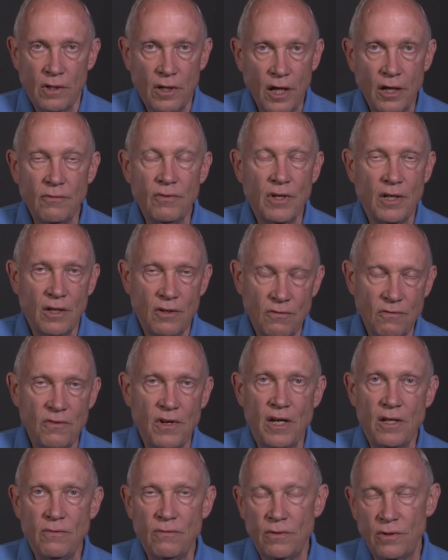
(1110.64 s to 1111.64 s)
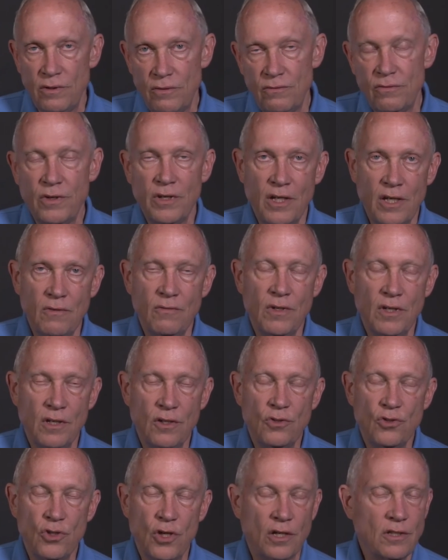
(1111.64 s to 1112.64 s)
loving and faithful and forgiving
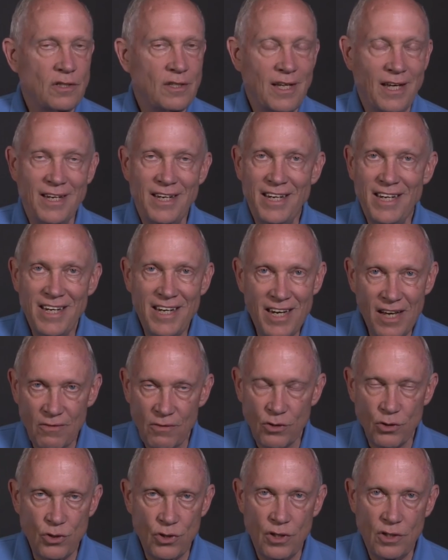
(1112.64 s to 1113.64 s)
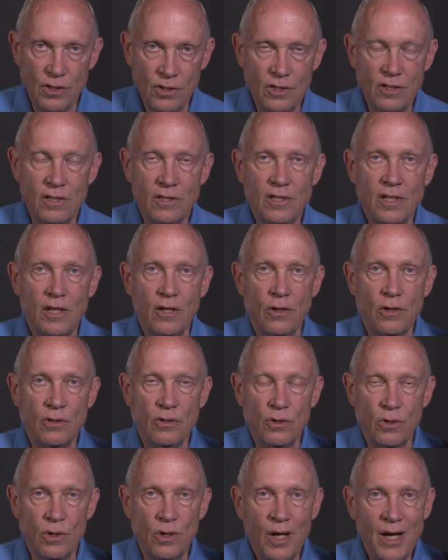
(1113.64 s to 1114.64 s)
and just. That never changes. His
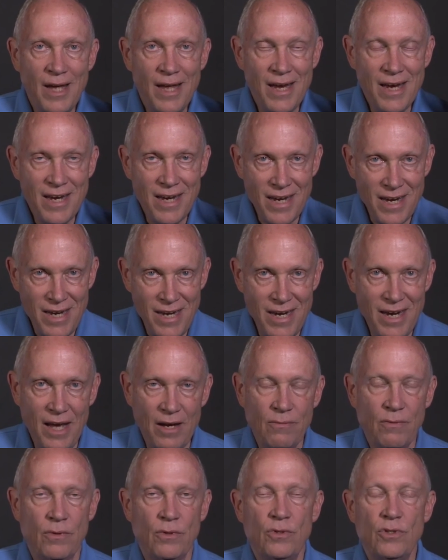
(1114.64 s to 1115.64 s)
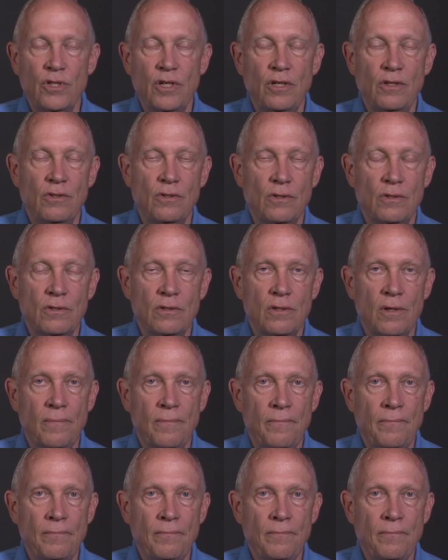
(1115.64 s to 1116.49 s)
character never changes.